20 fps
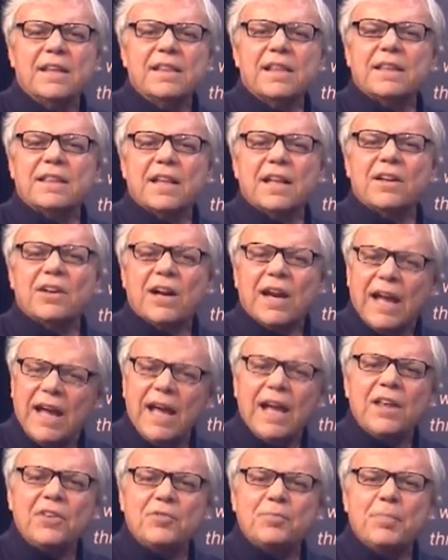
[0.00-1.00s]
that there
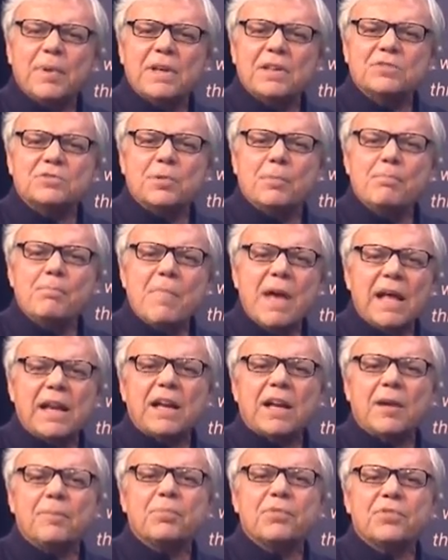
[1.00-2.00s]
has been a
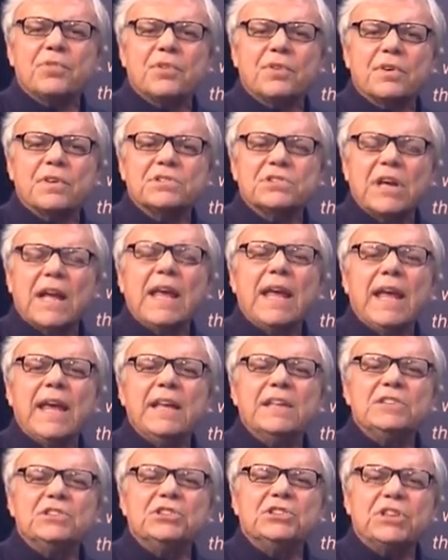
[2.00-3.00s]
dramatic upsurge
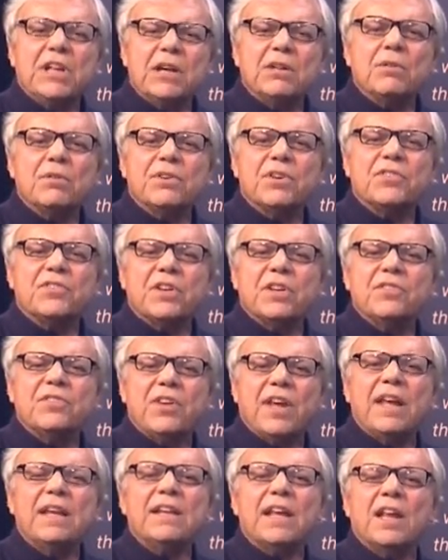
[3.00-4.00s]
in general
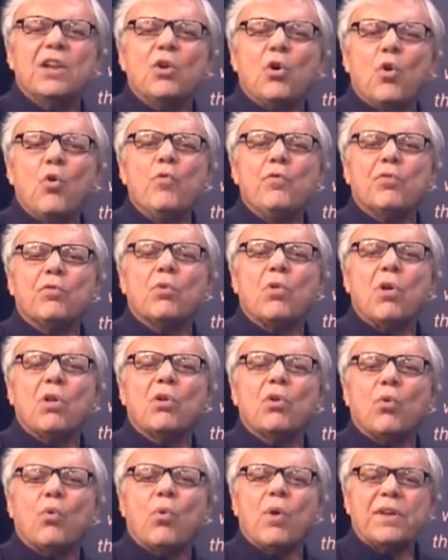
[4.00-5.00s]
discontent and overall
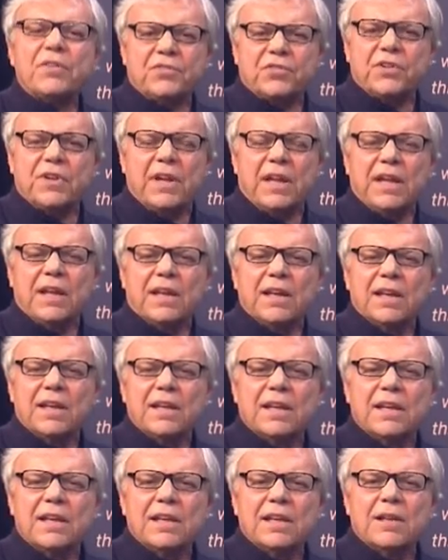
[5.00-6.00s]
questioning
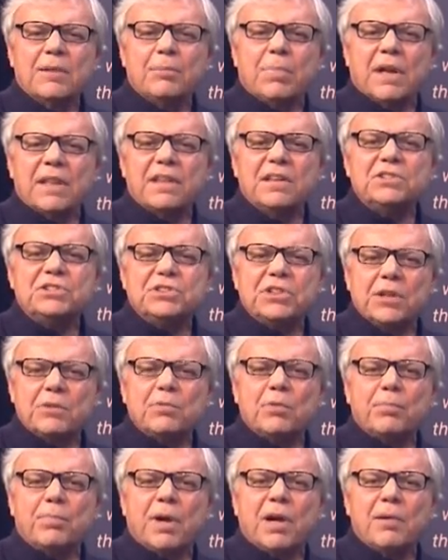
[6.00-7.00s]
by the
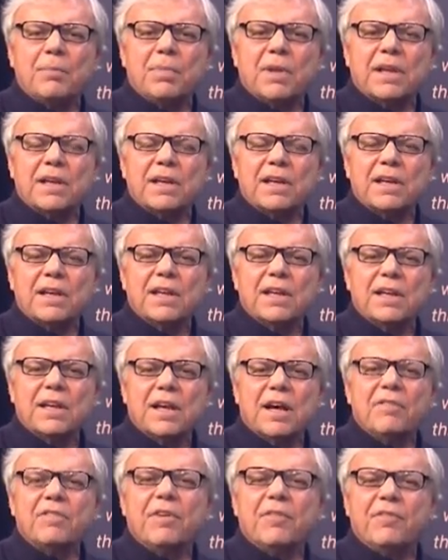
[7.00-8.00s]
general public
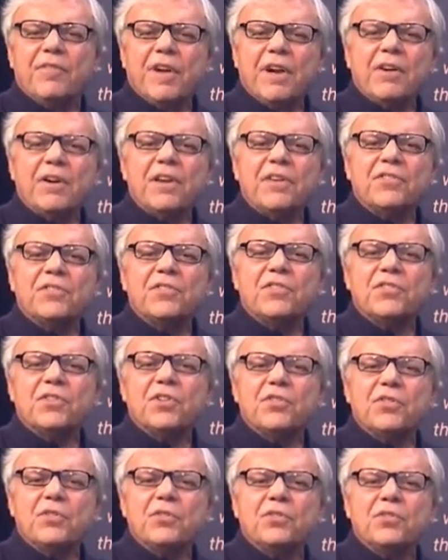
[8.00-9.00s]
of the various
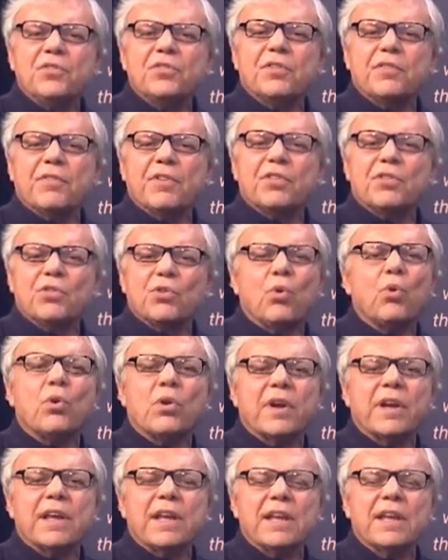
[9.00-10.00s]
institutions of
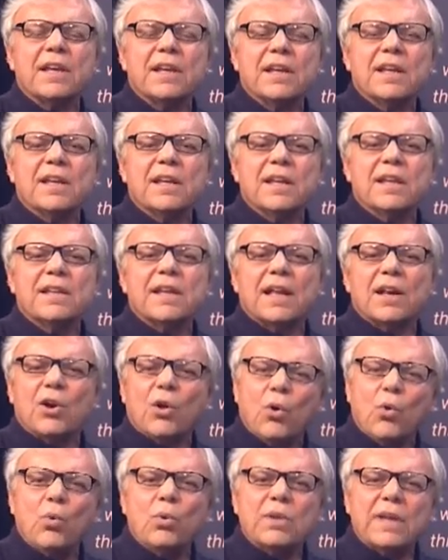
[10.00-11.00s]
authority that
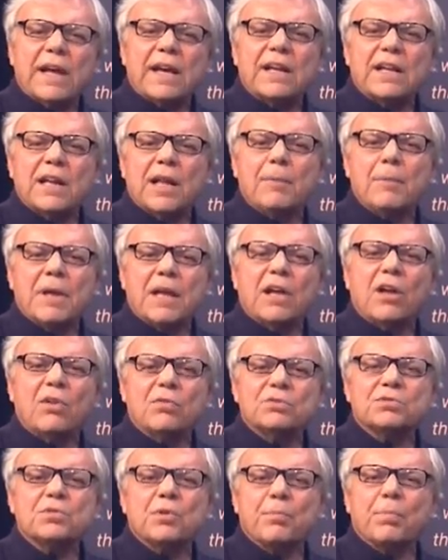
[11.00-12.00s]
hold economic,
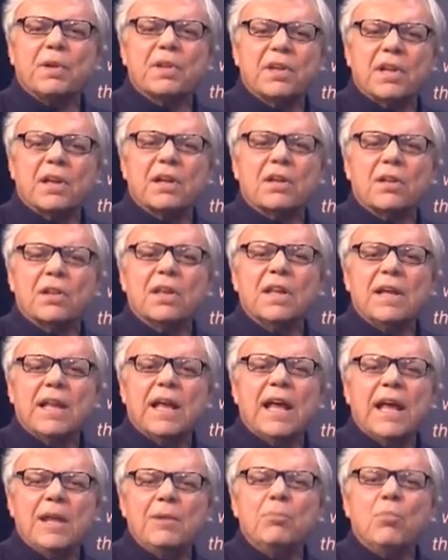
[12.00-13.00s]
cultural, political,
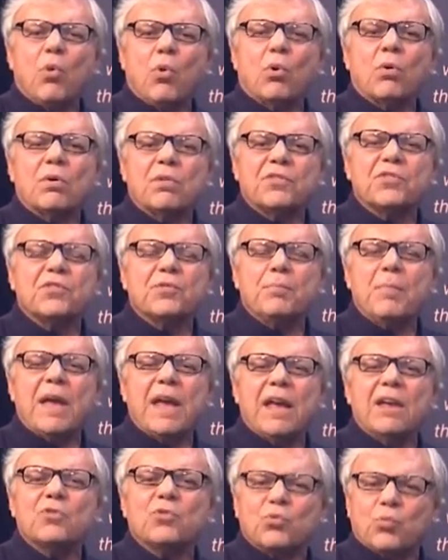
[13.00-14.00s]
and moral
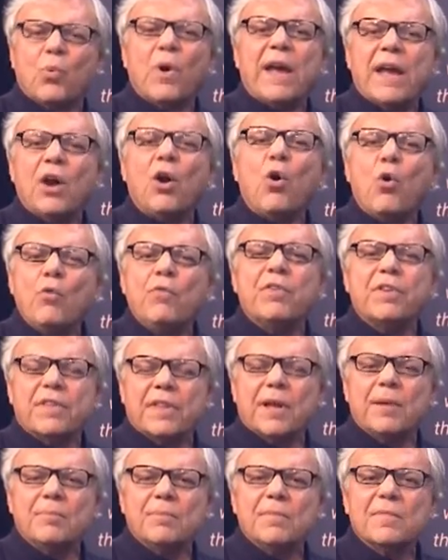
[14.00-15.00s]
sway over
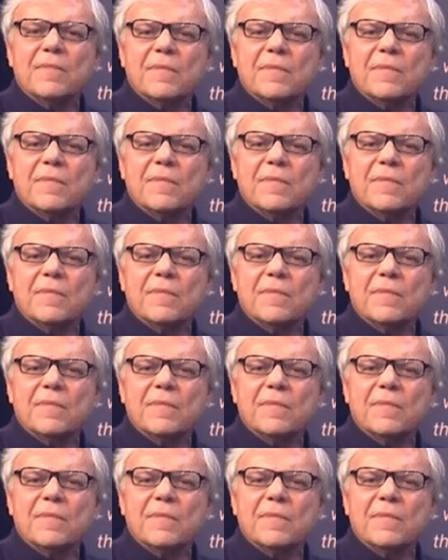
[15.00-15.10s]
them.